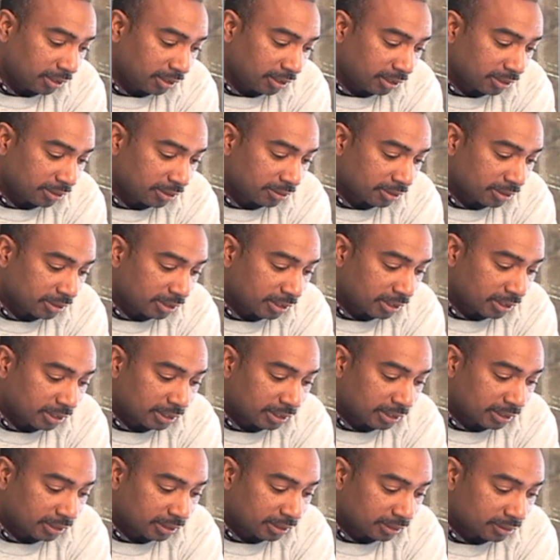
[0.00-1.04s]
And the
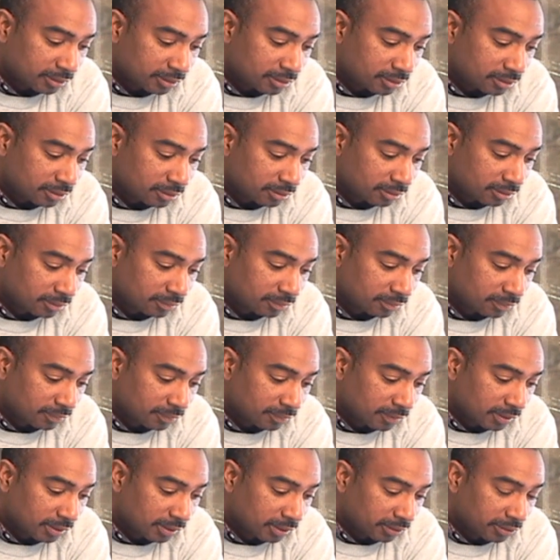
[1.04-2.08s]
uh,
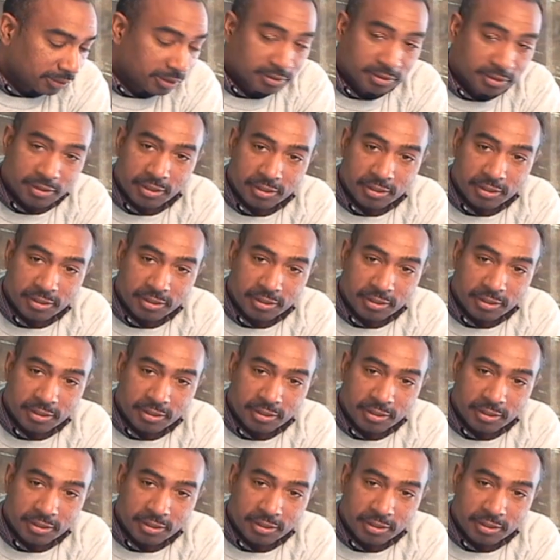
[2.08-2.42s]
the lengths